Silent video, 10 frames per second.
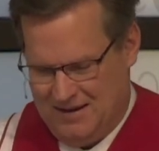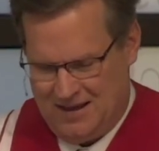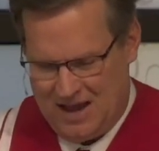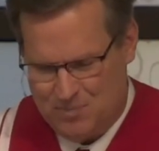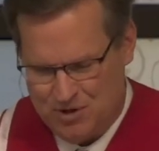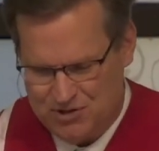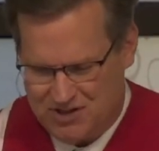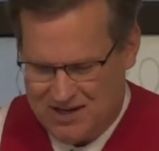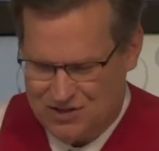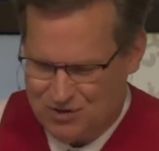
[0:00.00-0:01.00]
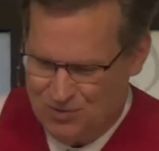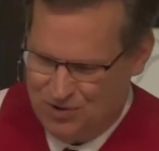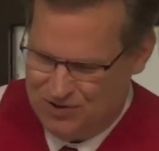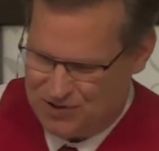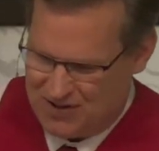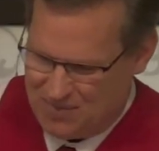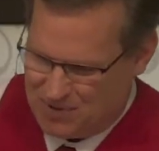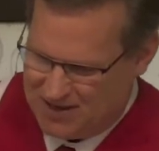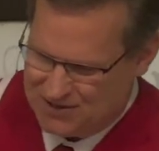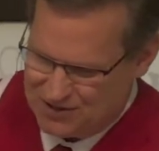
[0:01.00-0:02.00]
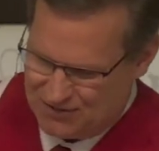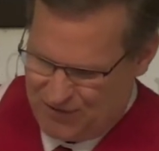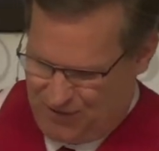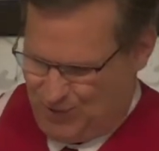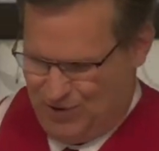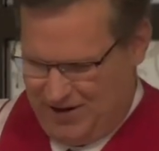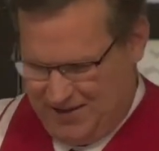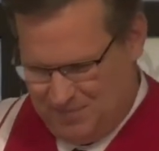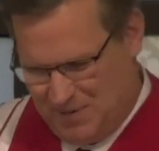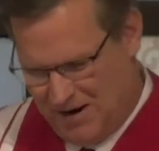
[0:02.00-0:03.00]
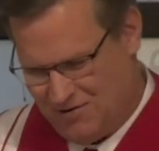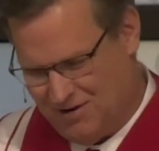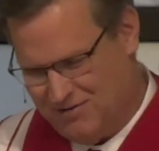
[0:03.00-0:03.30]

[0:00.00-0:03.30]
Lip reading: God puts kings and rulers in their places of authority and power.